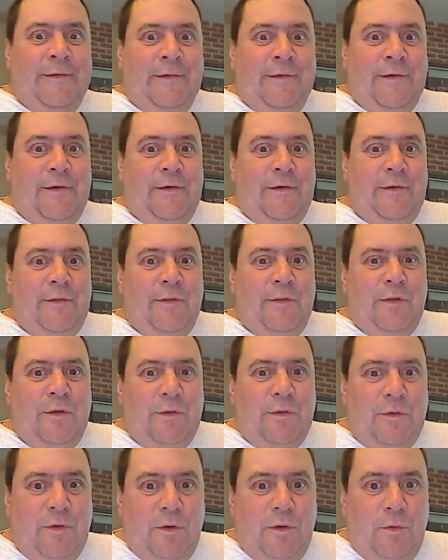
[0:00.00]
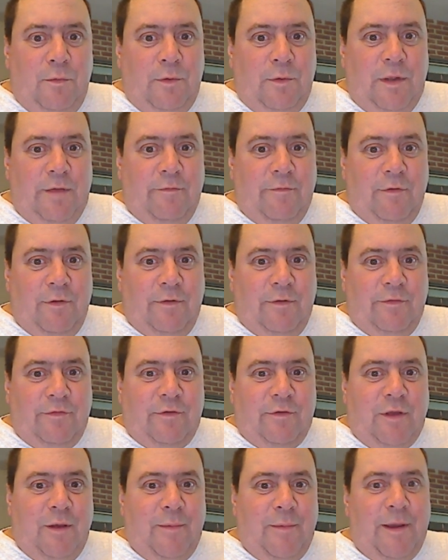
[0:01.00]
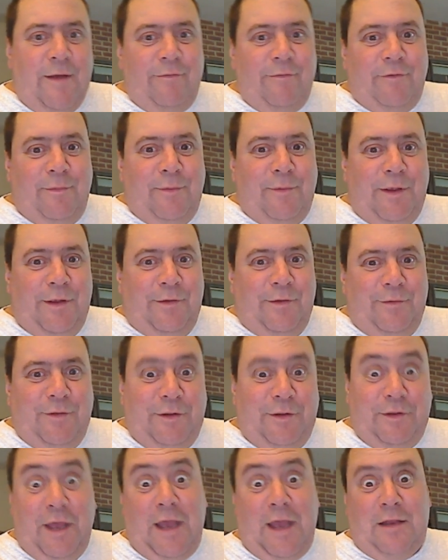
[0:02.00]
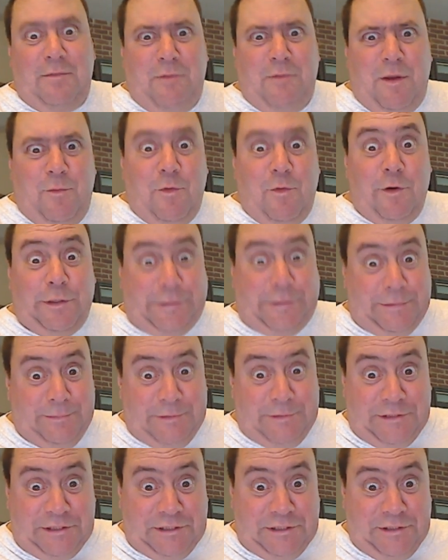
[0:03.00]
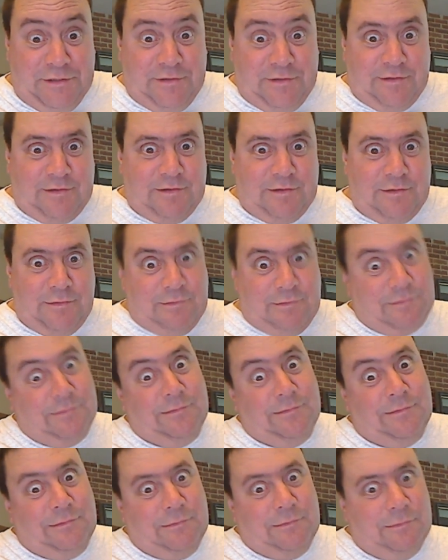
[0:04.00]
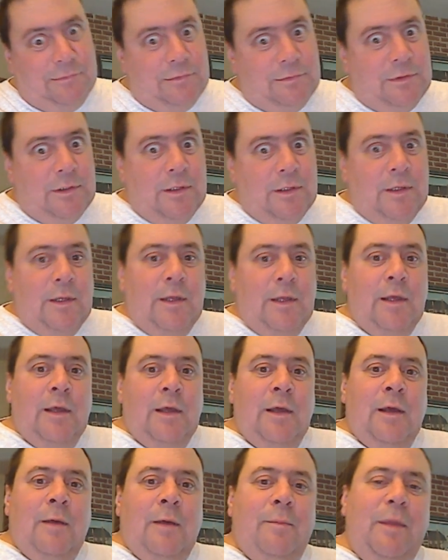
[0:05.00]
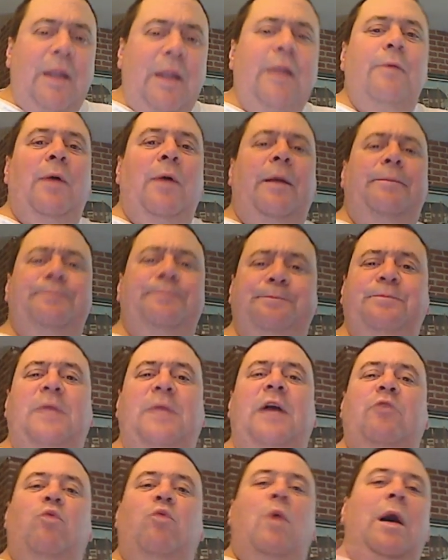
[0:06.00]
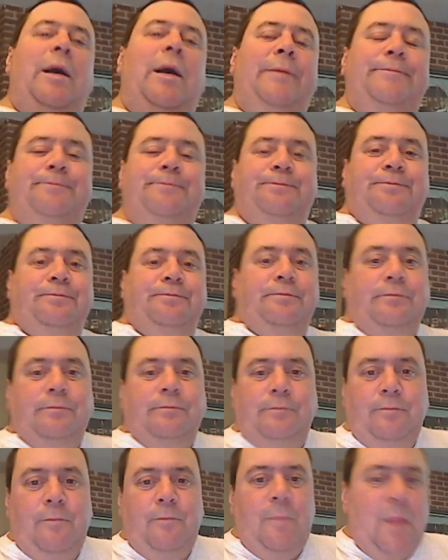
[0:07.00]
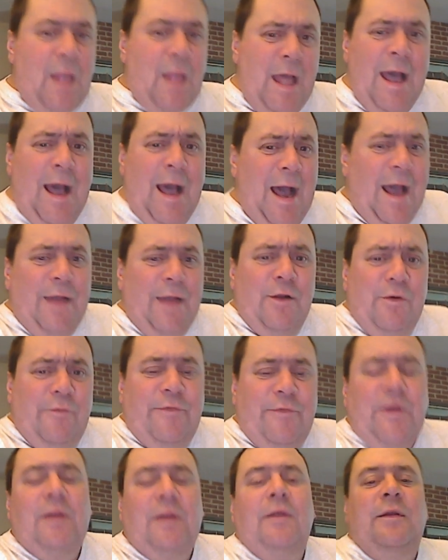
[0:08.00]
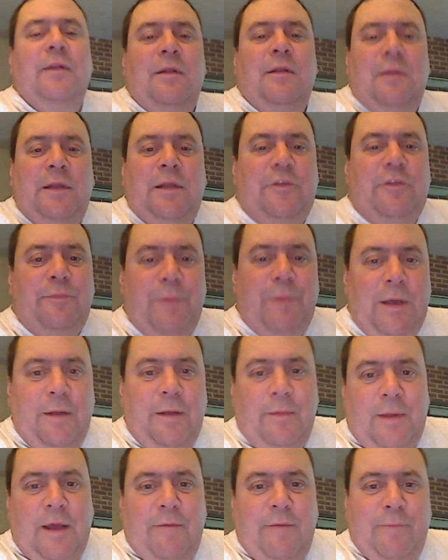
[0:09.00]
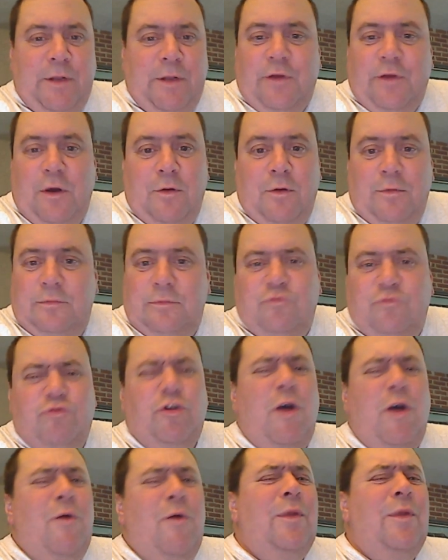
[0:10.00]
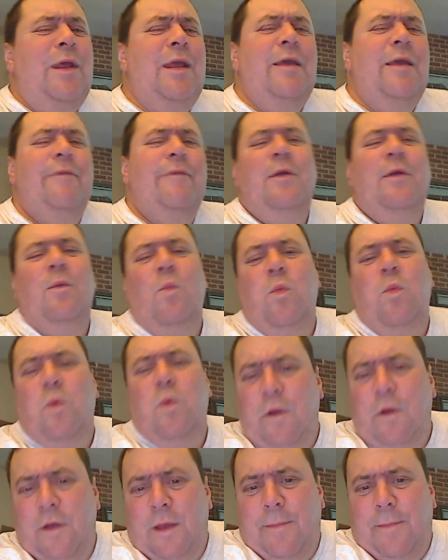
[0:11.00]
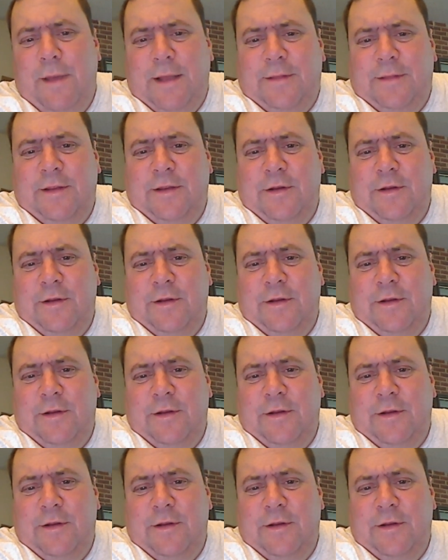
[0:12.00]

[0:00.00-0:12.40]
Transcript: uh, good old devil has come after me and attacked my washing machine. So, hmm. but anyway, that's why I don't feel in the least bit. I've been told, don't even worry about the